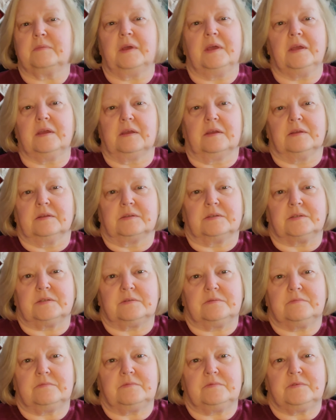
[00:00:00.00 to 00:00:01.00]
It is
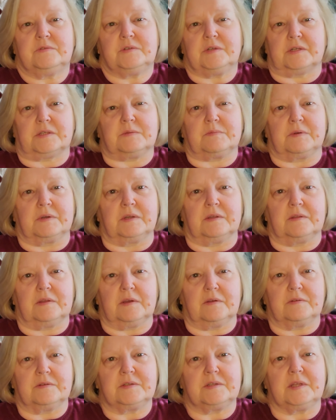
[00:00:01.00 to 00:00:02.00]
just one of
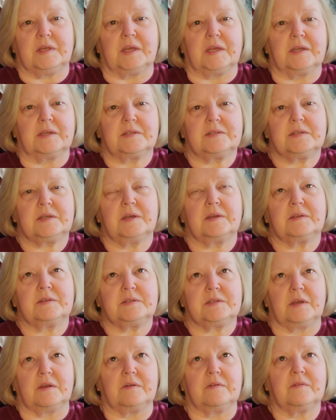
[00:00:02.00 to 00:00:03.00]
those things.
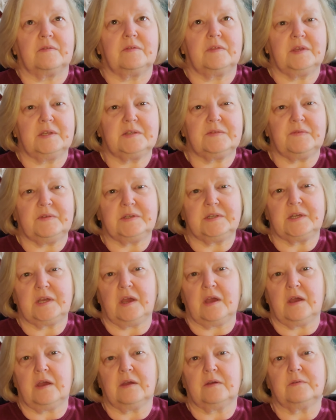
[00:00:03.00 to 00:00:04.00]
So this
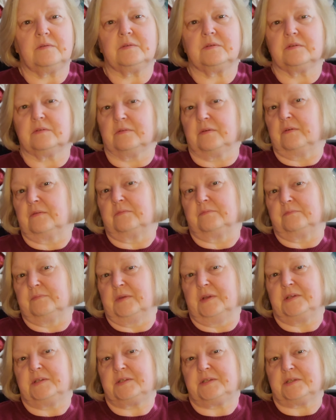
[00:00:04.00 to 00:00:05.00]
video
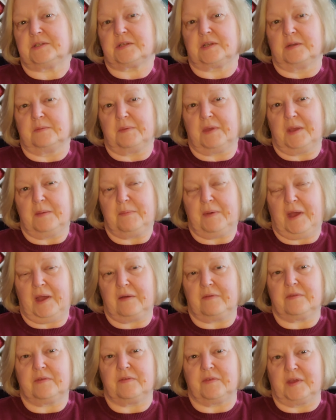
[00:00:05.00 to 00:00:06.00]
is just going to be
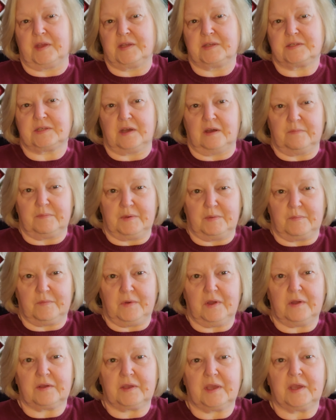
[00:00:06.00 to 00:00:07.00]
about the things that I've been
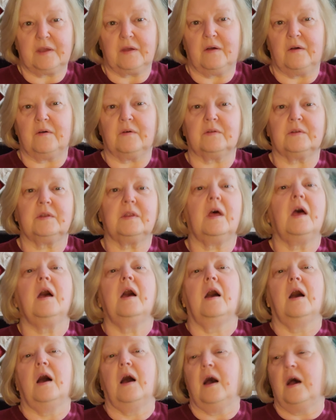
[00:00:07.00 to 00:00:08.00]
working on.
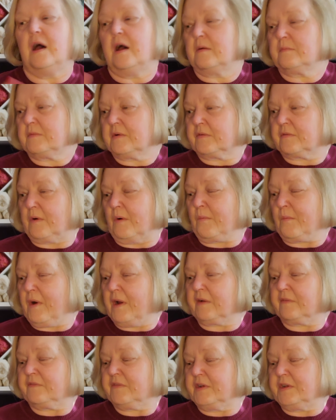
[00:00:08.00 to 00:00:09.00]
I've got
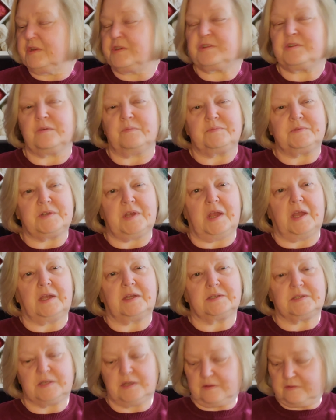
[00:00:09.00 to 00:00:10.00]
one finished
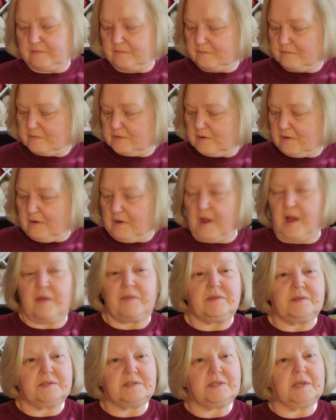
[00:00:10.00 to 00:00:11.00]
object, got
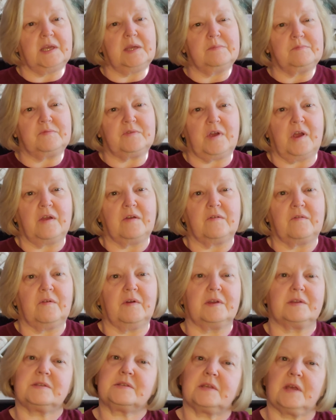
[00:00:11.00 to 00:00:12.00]
others in
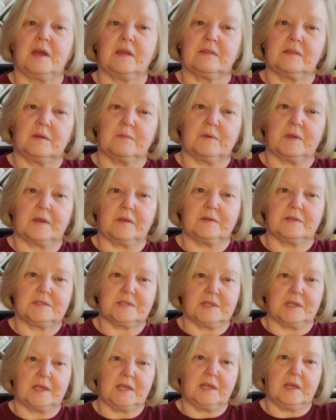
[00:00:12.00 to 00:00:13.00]
progress, and then we're going to
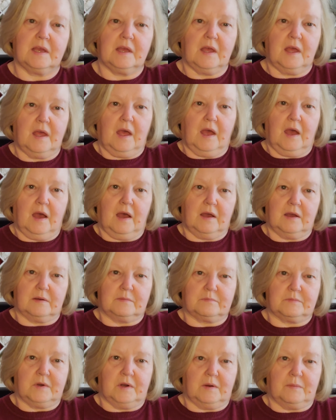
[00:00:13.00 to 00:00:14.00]
see
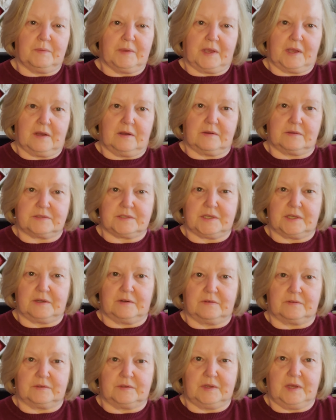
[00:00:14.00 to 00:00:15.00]
what I'll be casting
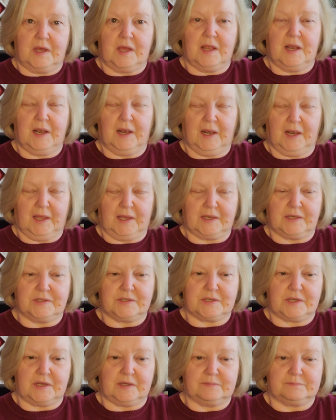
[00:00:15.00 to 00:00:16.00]
on
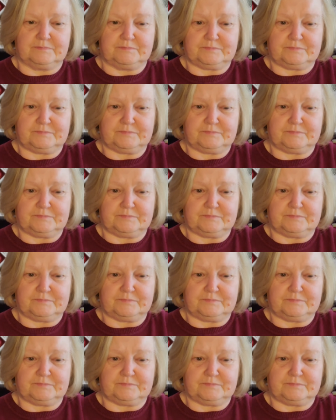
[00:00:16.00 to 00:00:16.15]
later.